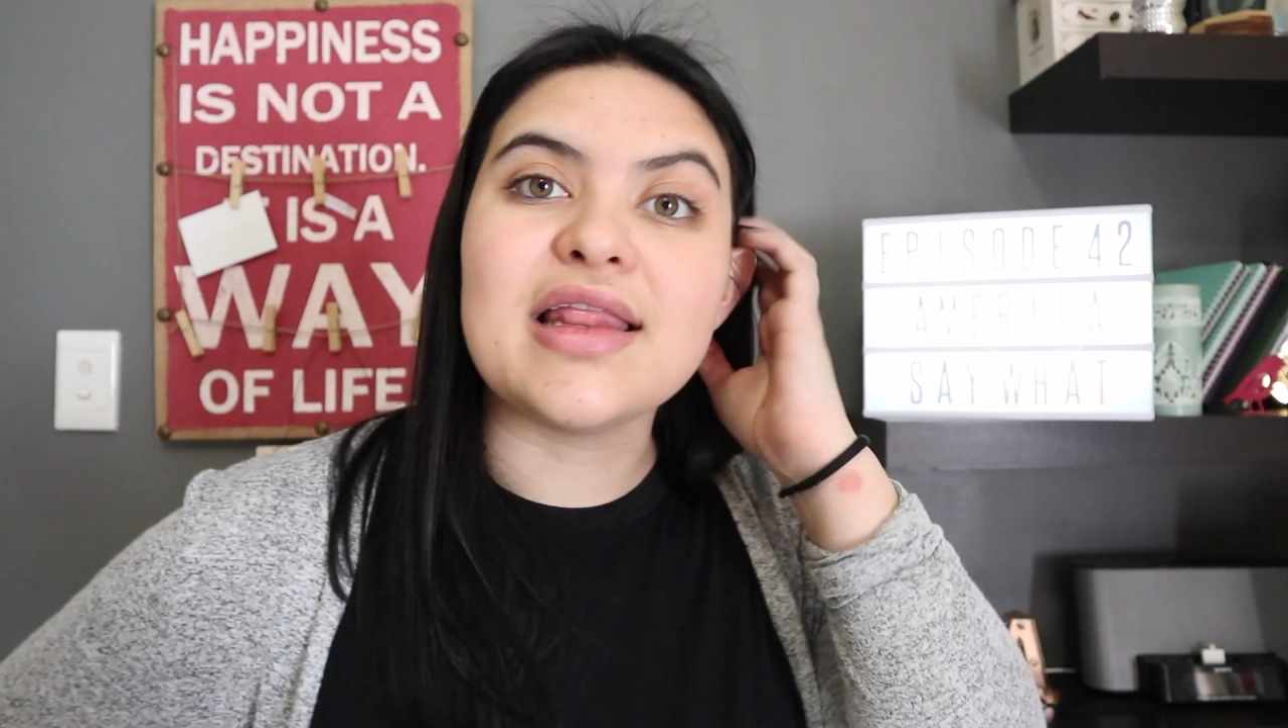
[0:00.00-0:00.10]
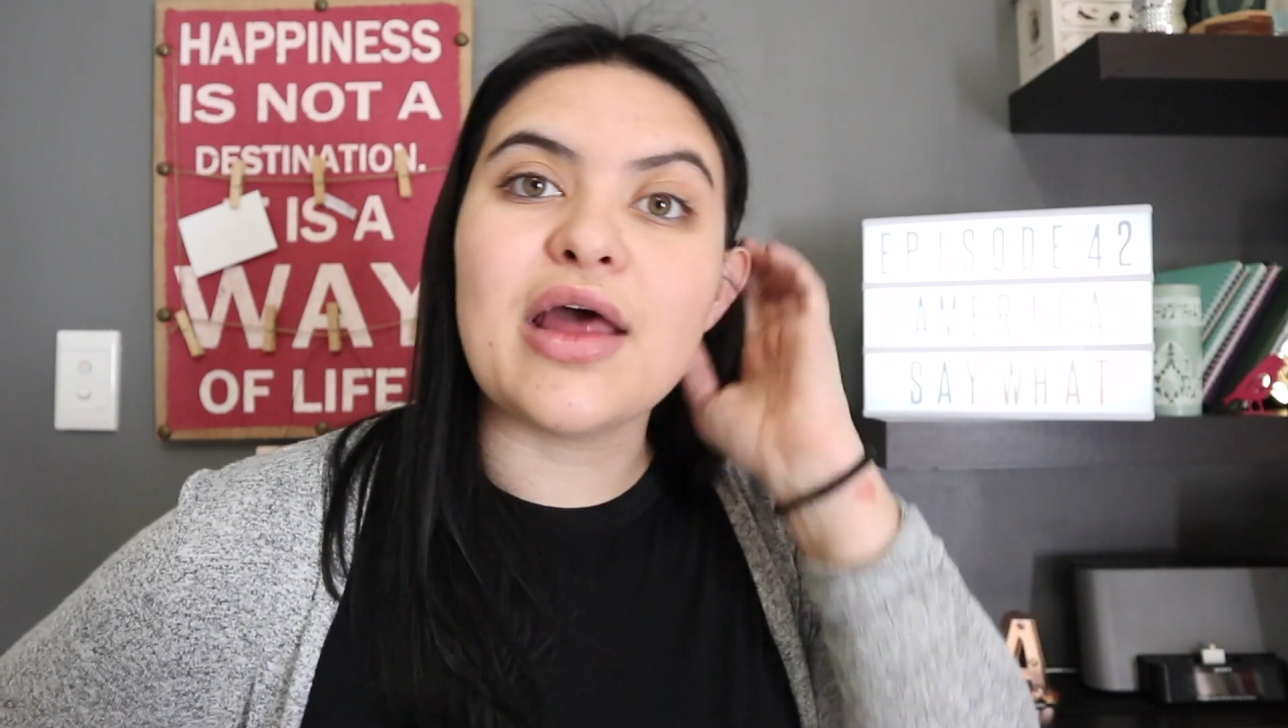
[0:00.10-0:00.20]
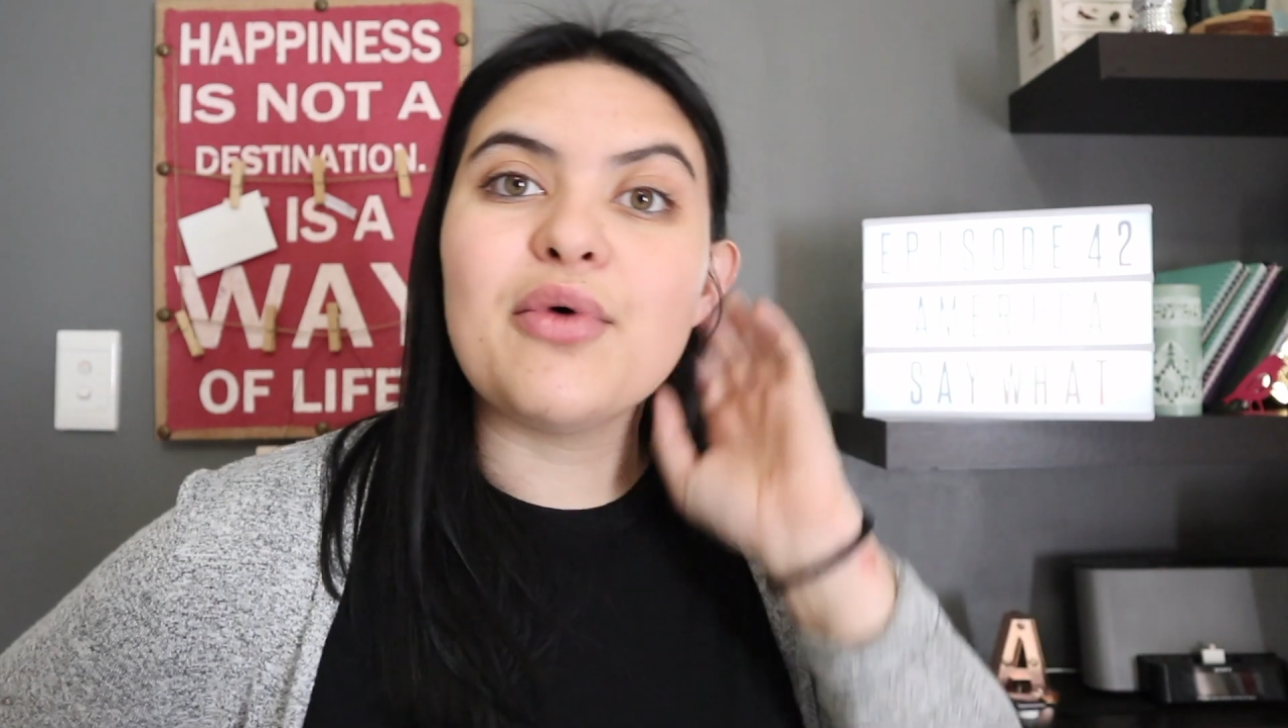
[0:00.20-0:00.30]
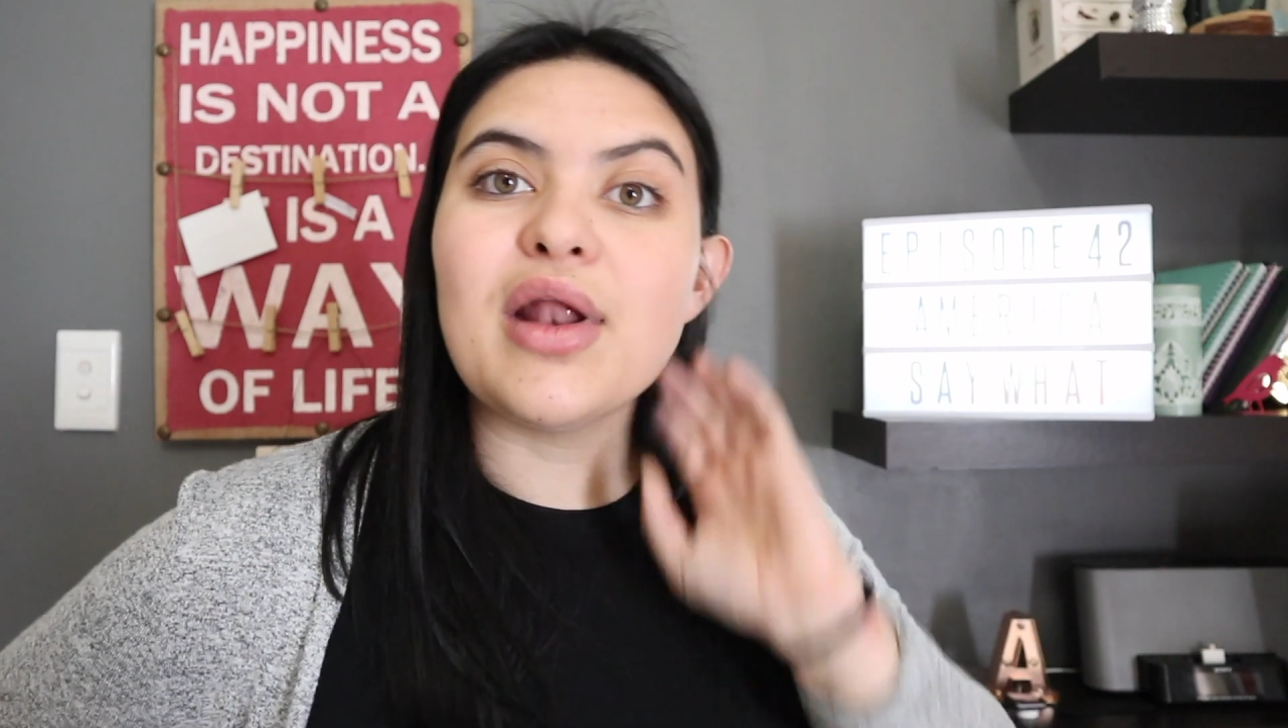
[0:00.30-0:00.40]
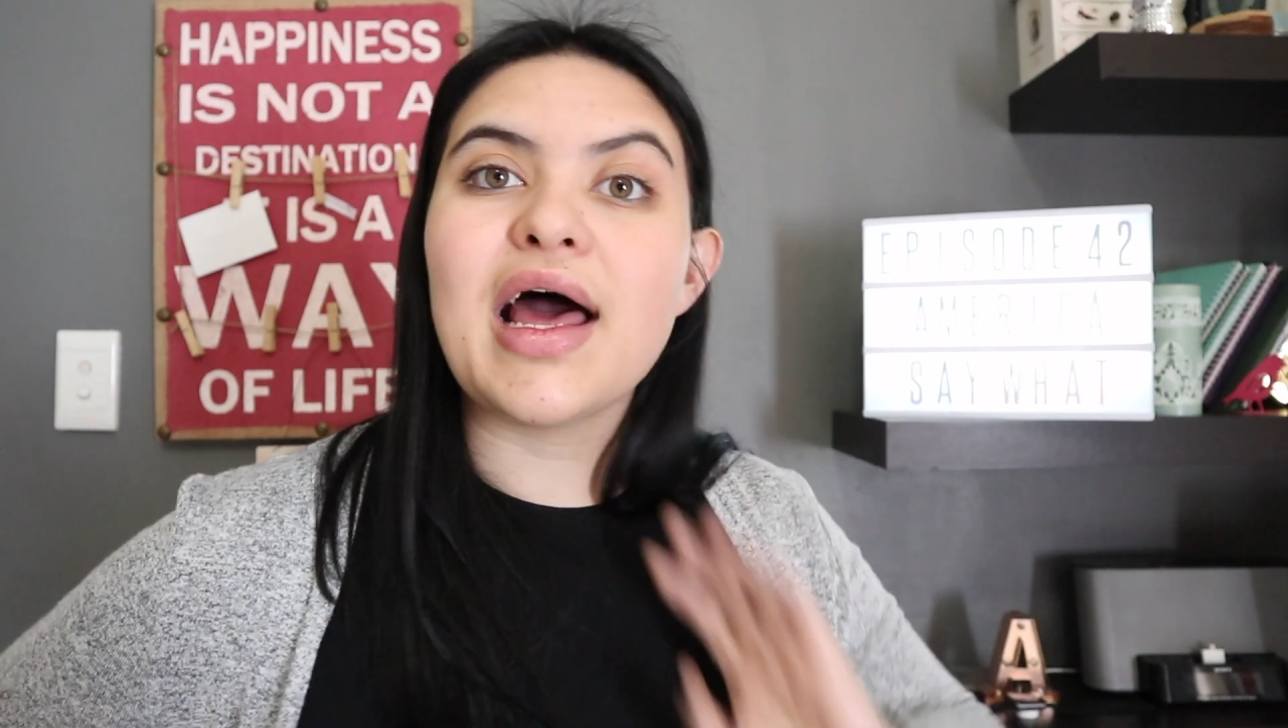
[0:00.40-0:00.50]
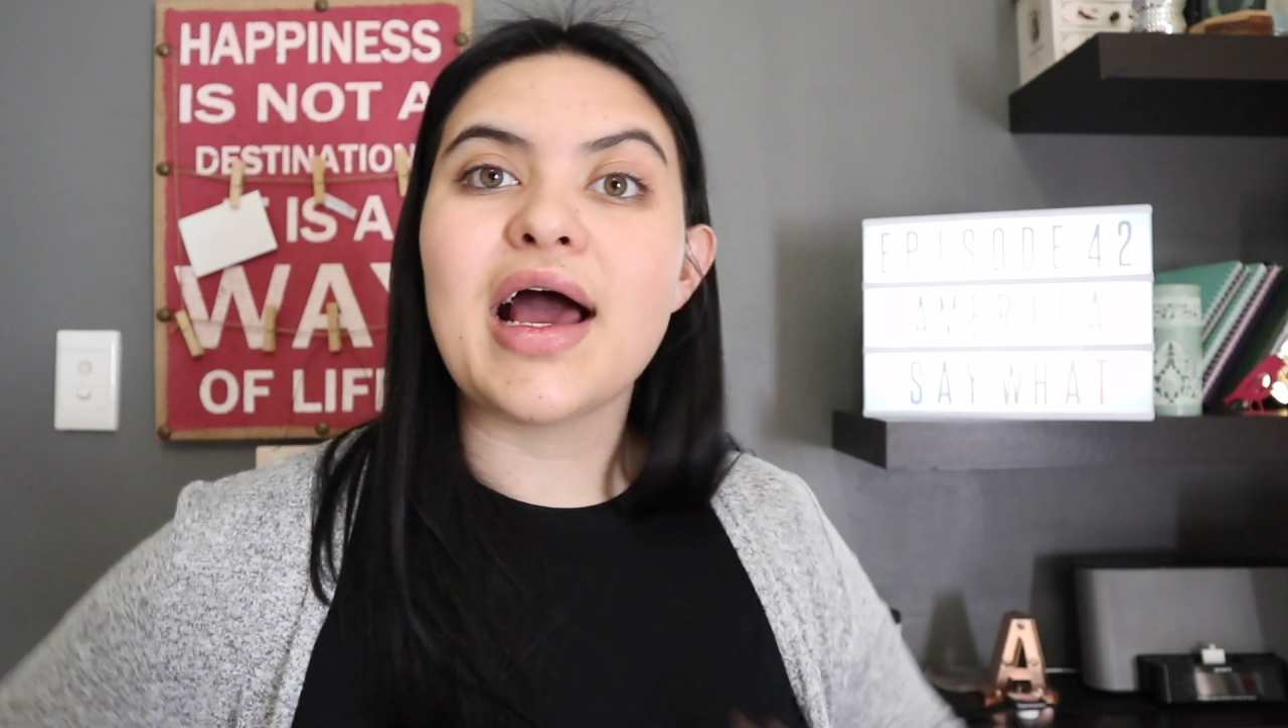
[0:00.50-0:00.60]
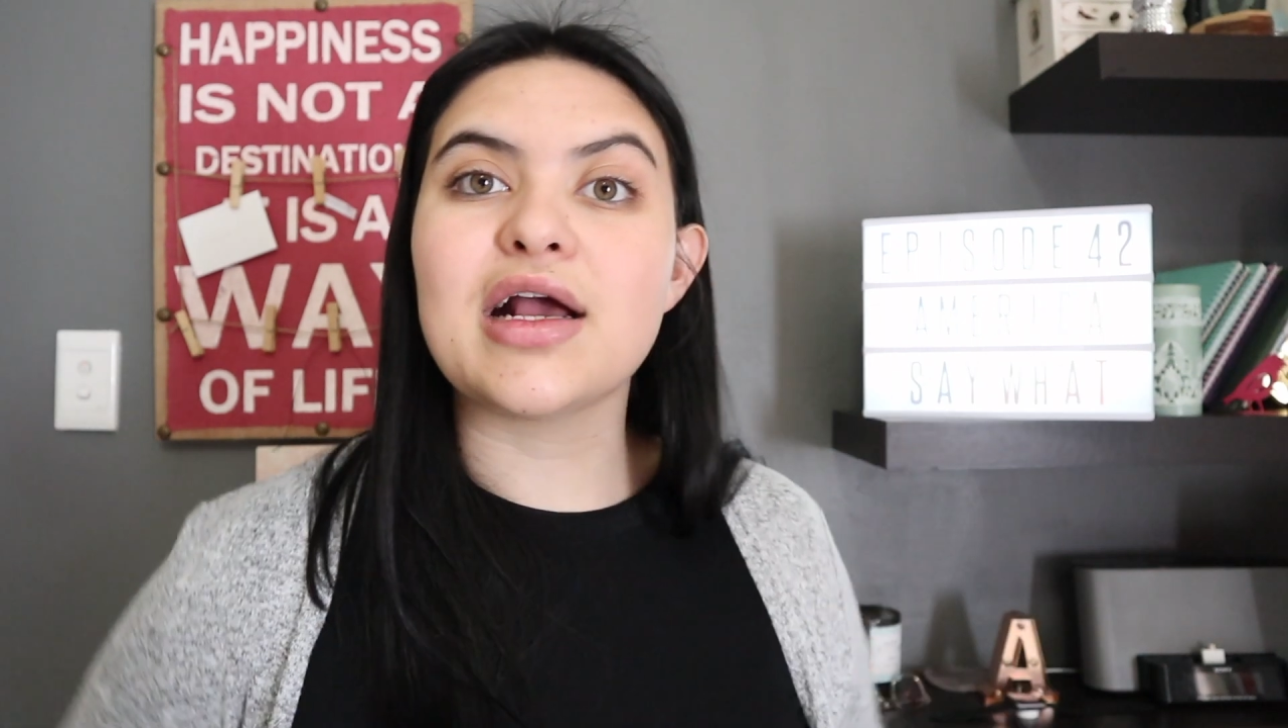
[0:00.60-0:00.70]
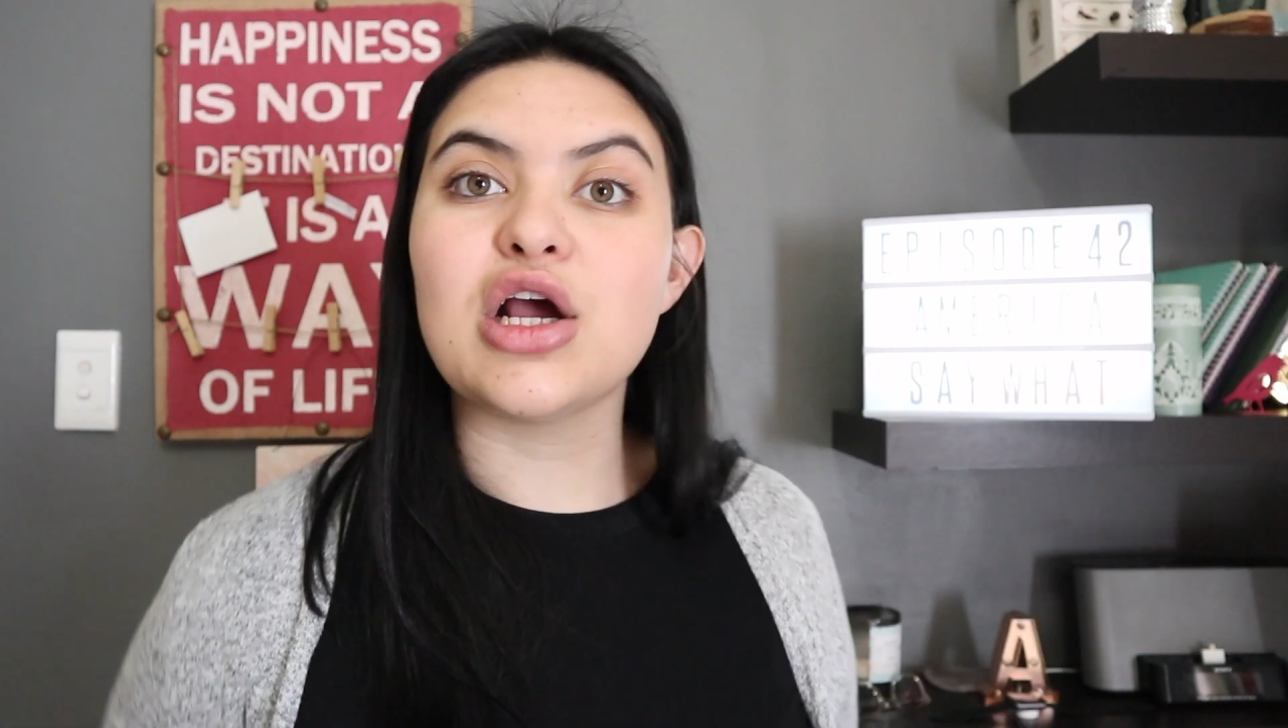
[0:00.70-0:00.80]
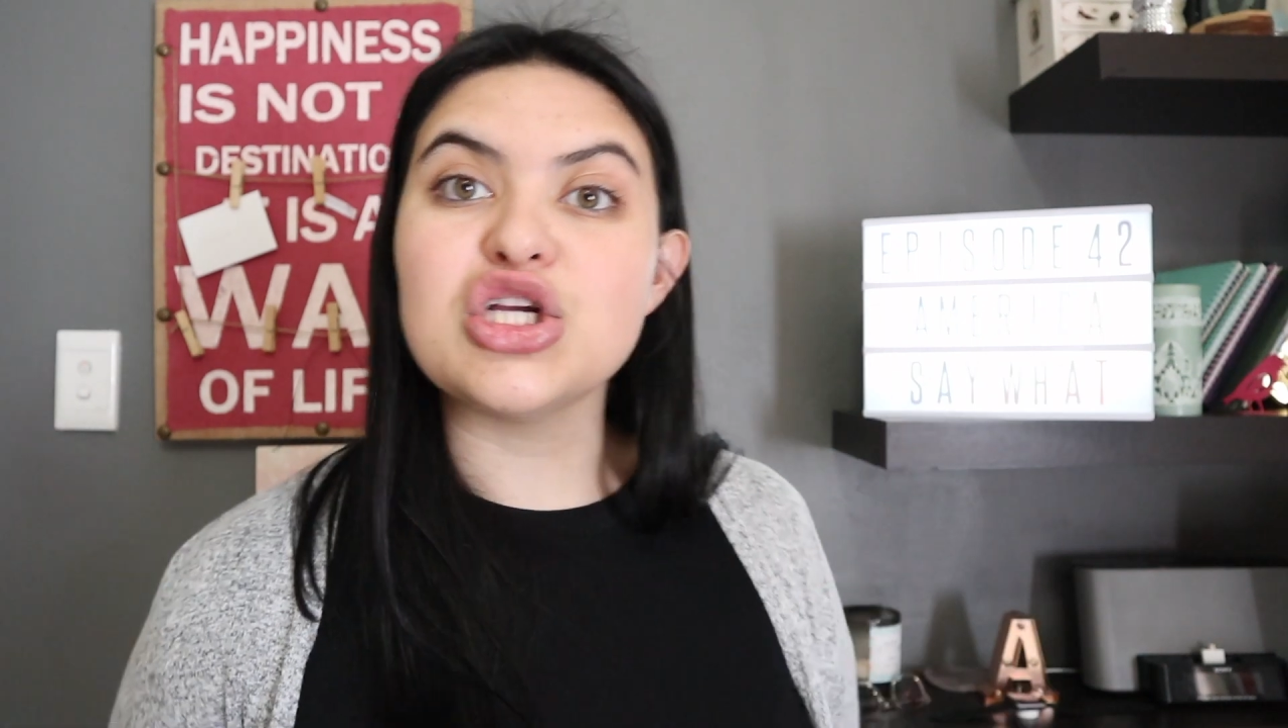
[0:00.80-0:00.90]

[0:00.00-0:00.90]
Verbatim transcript: They were like,